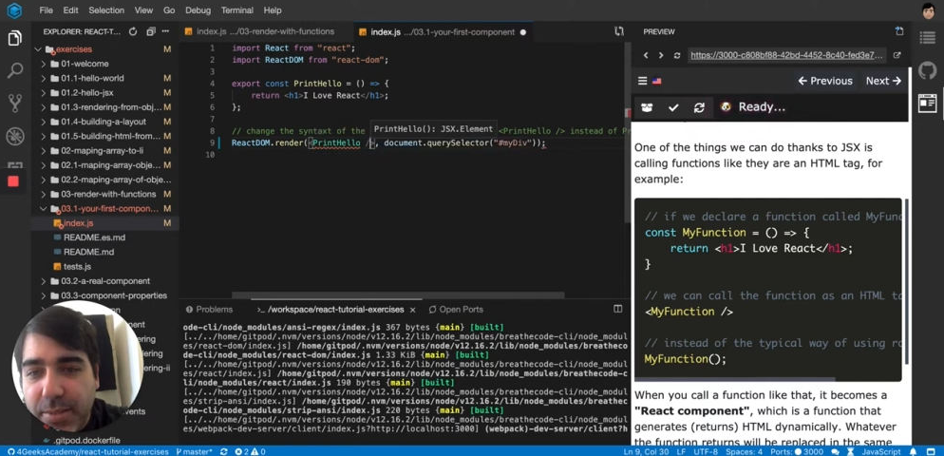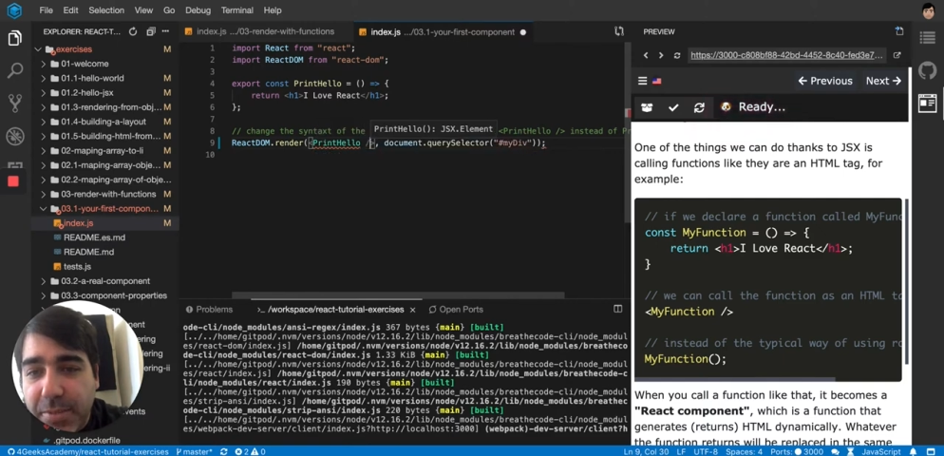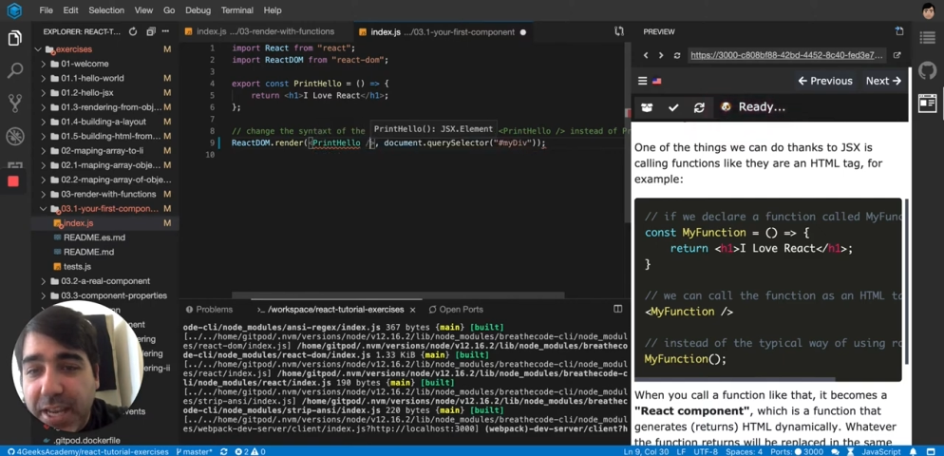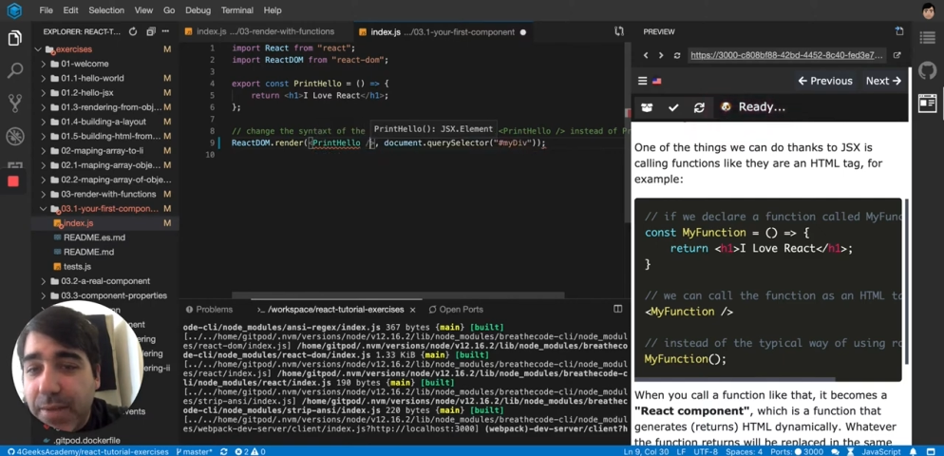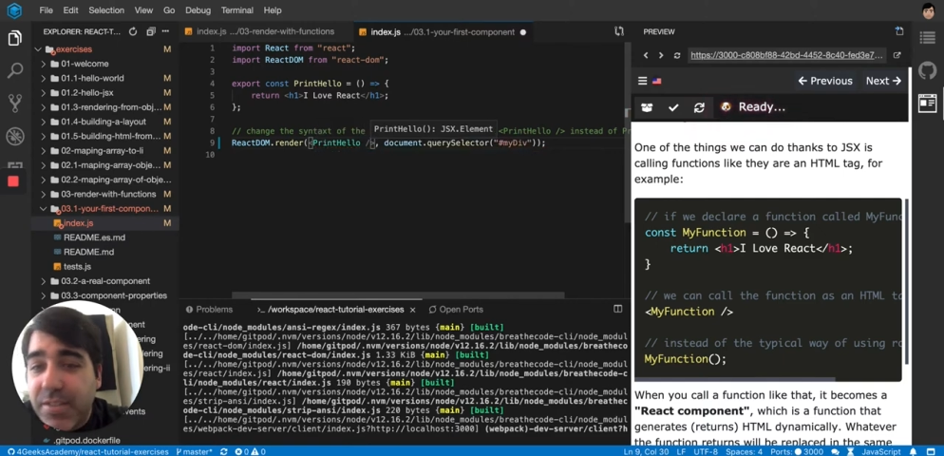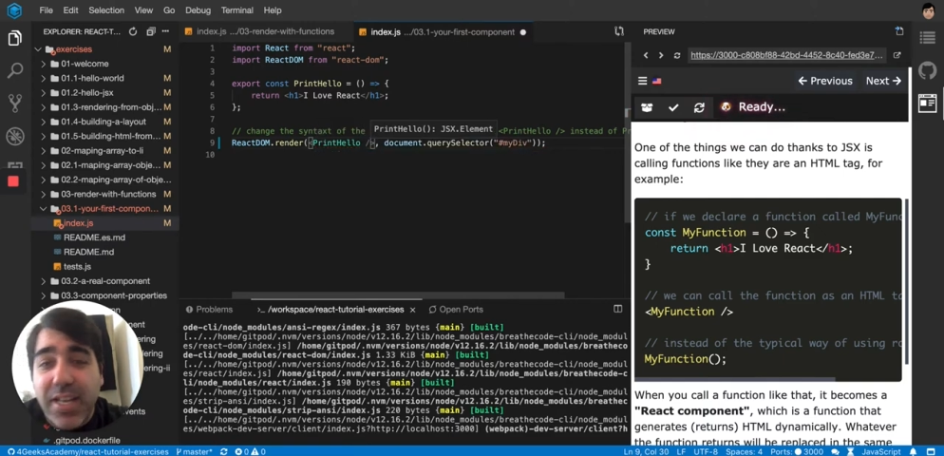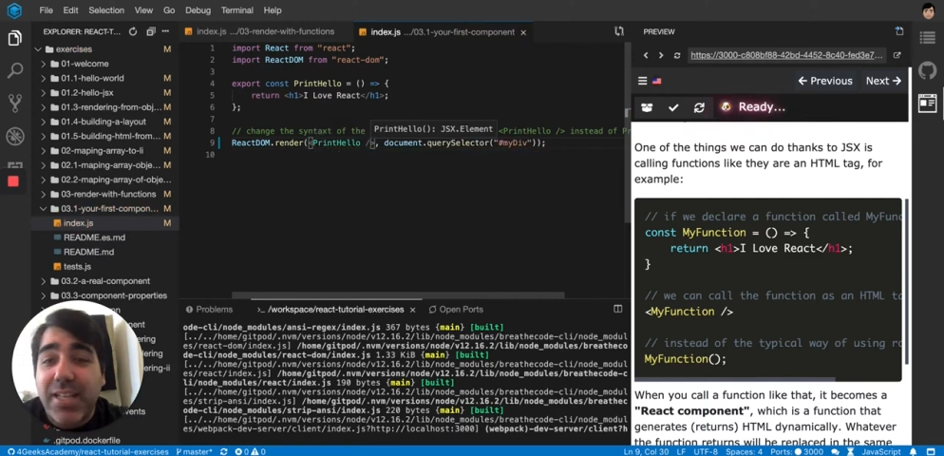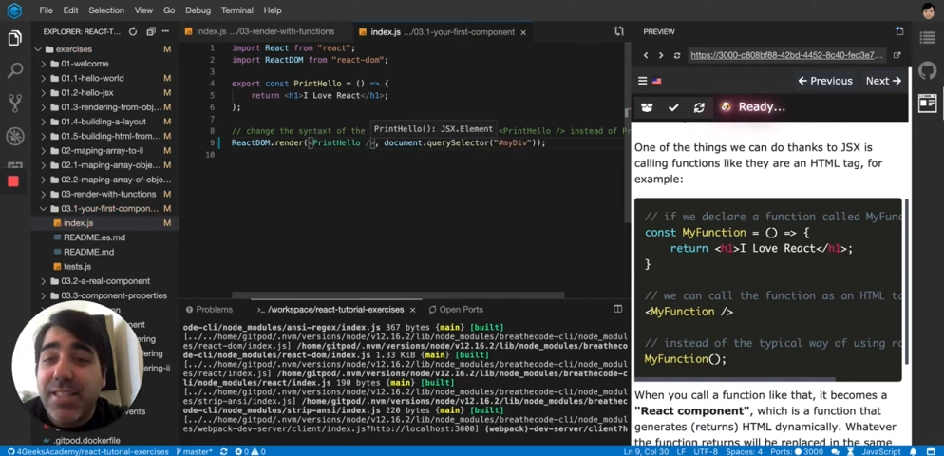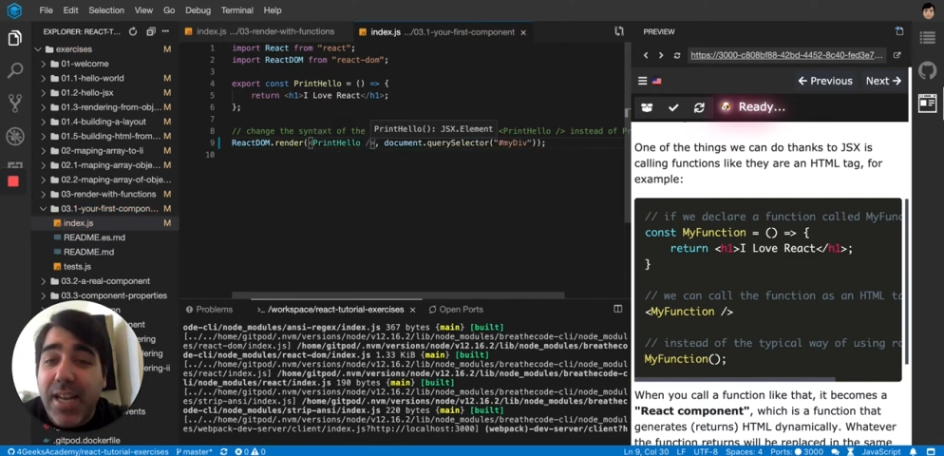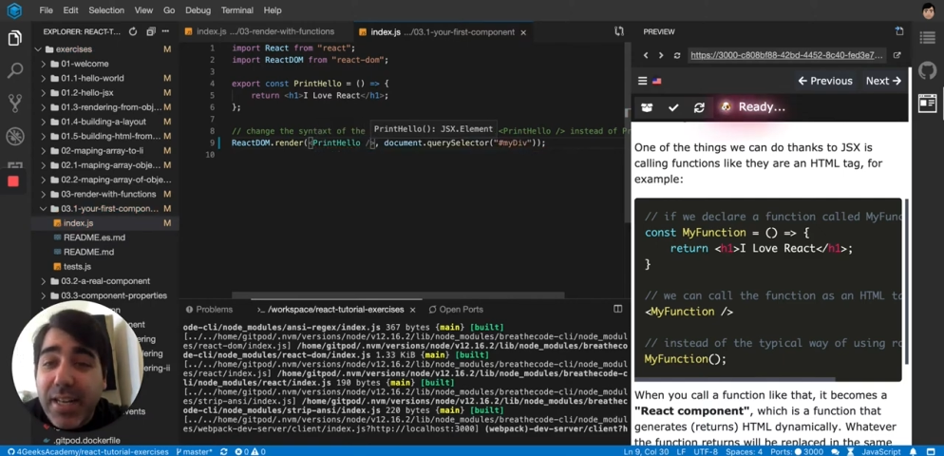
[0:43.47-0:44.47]
behaves
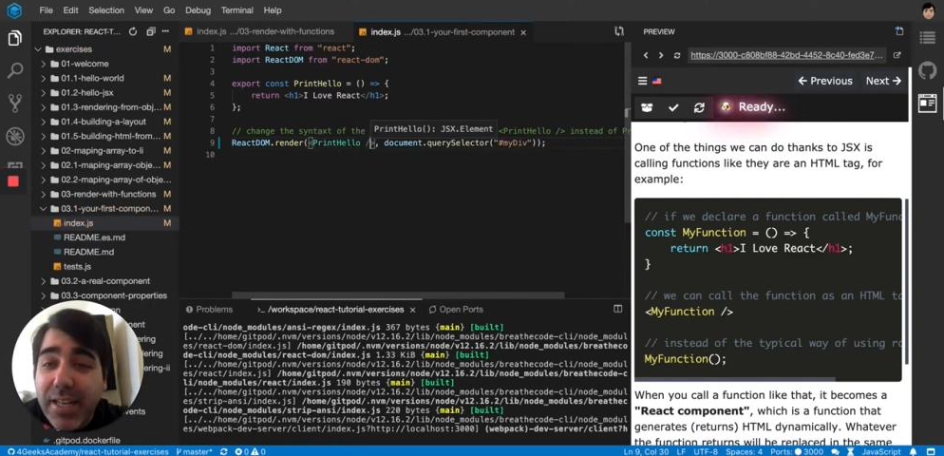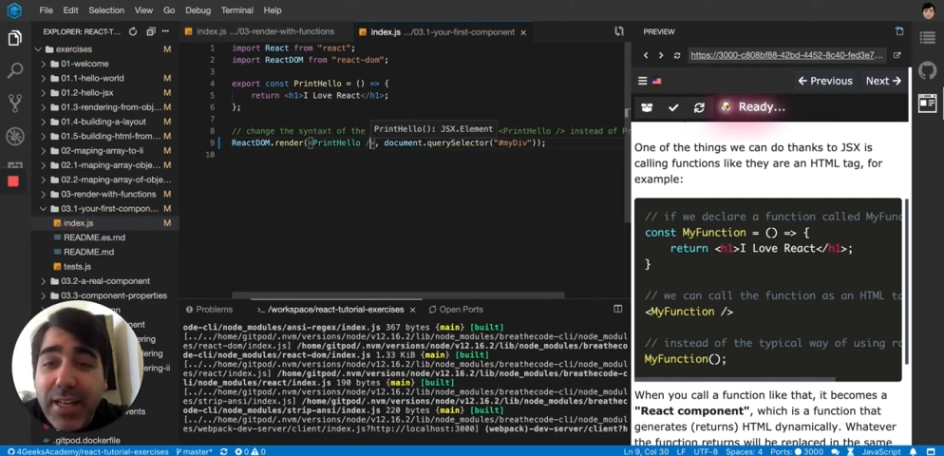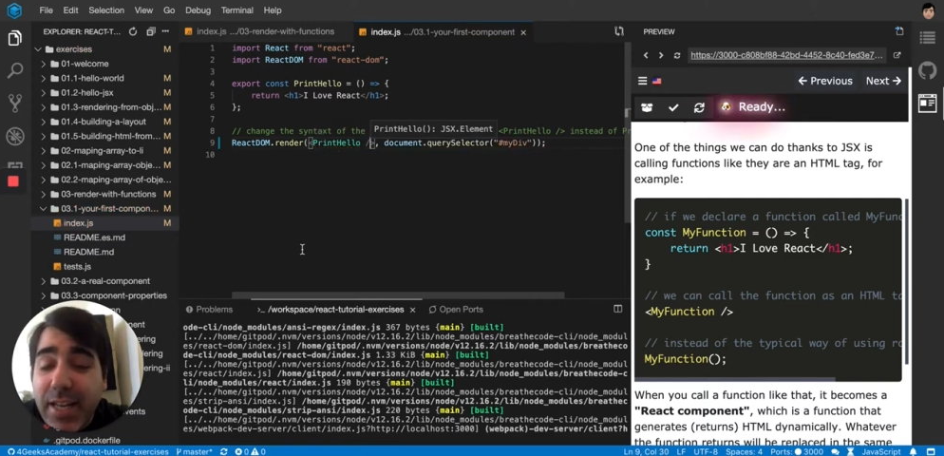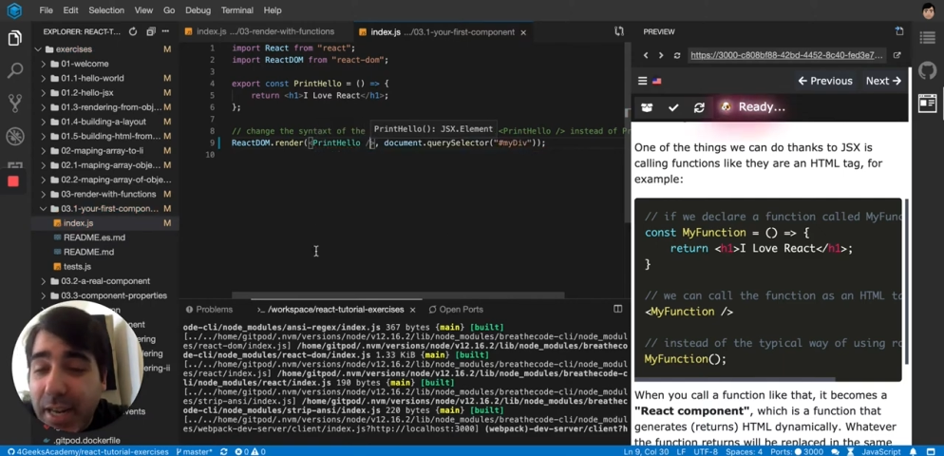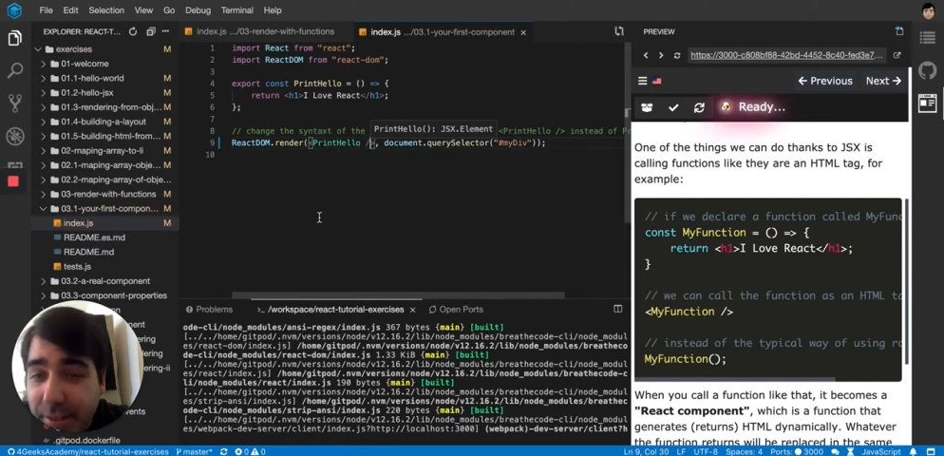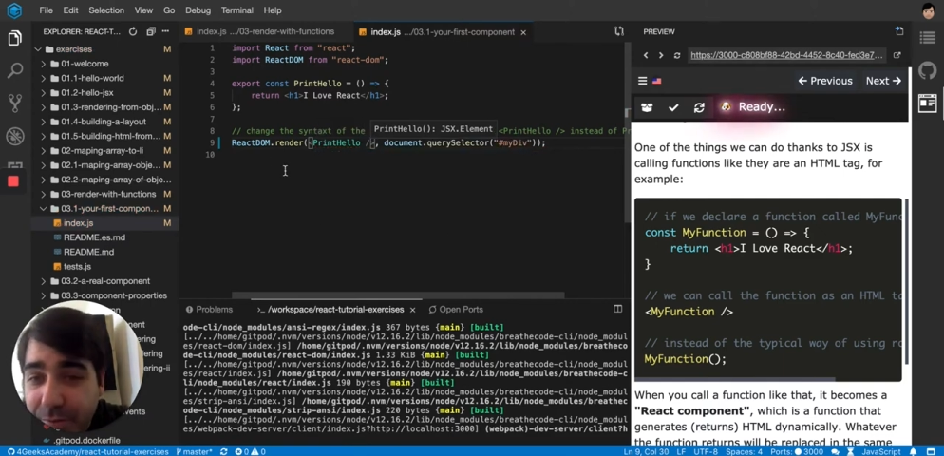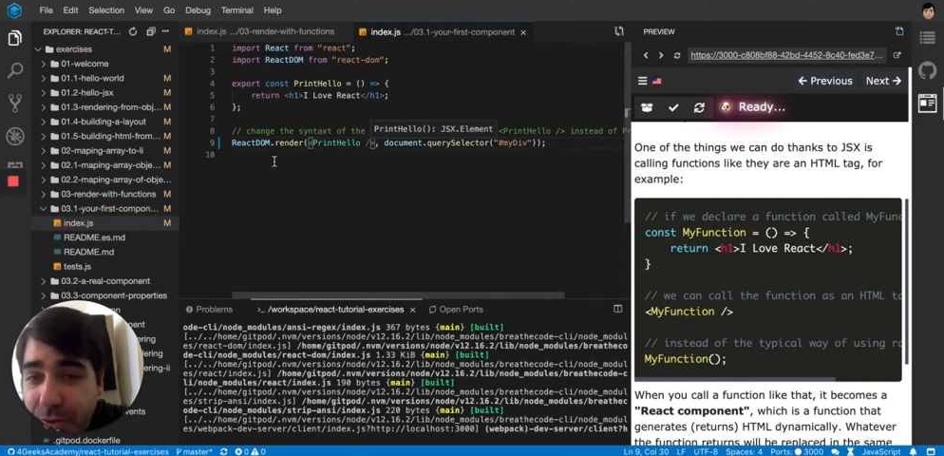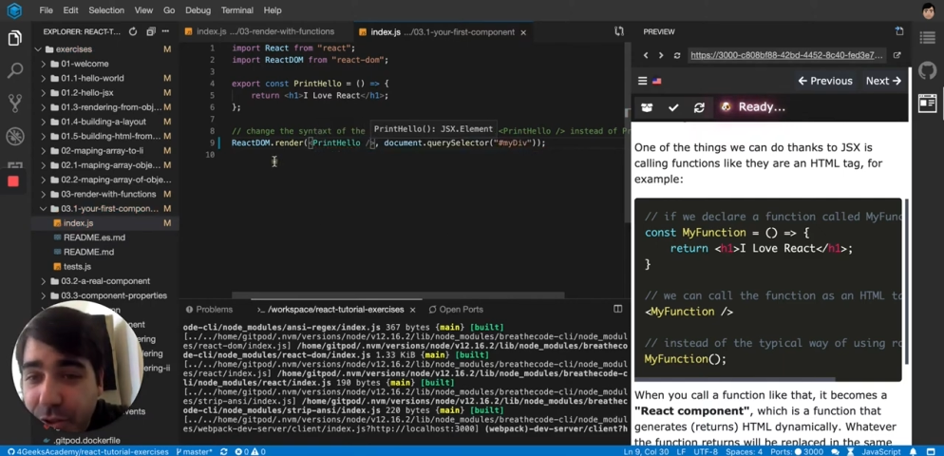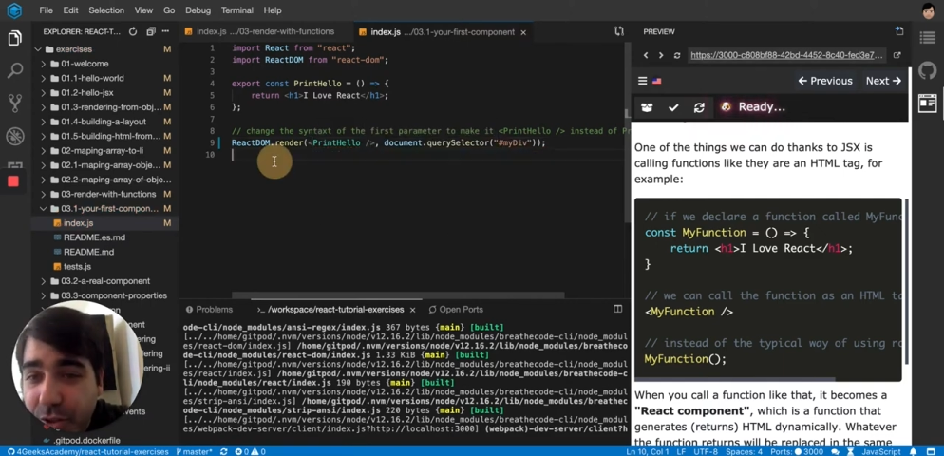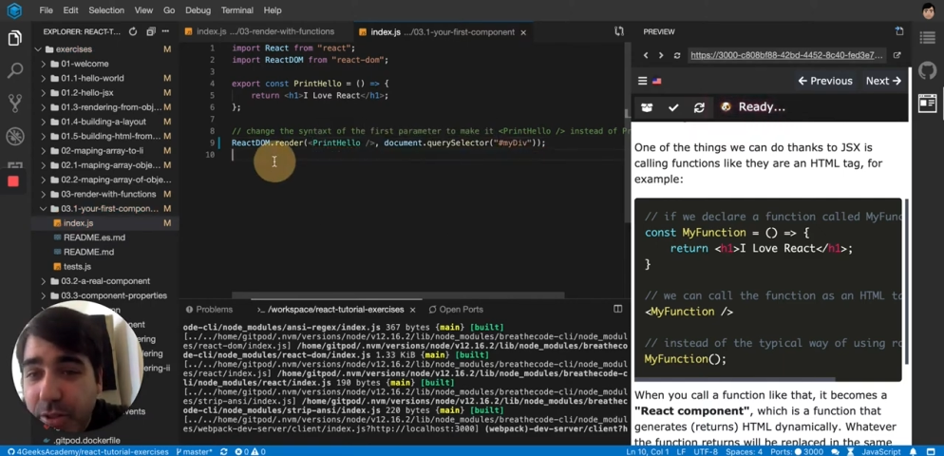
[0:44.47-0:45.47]
exactly like a
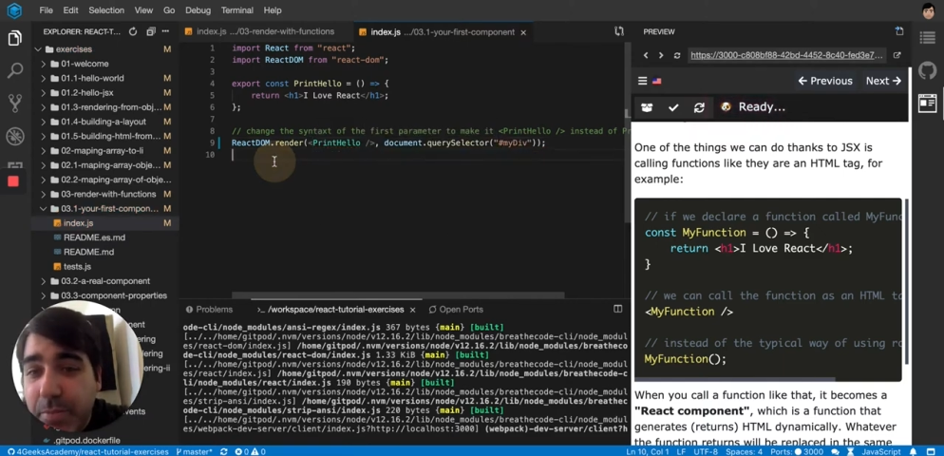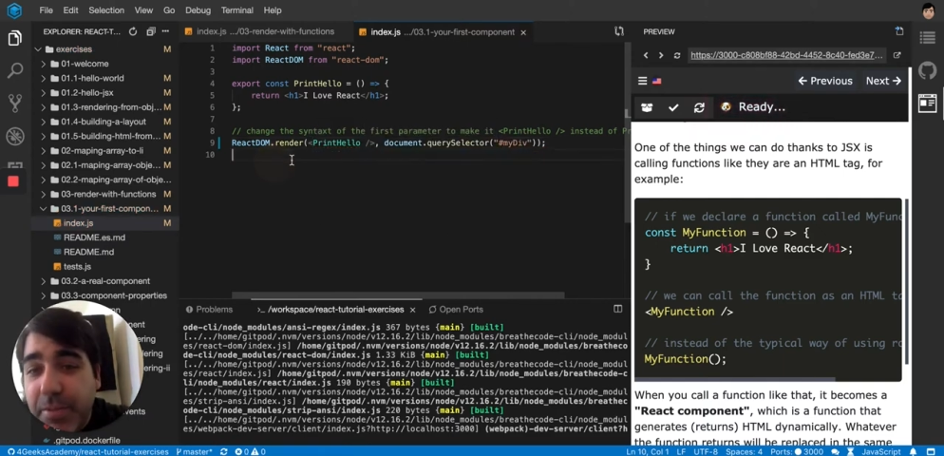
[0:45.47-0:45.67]
function,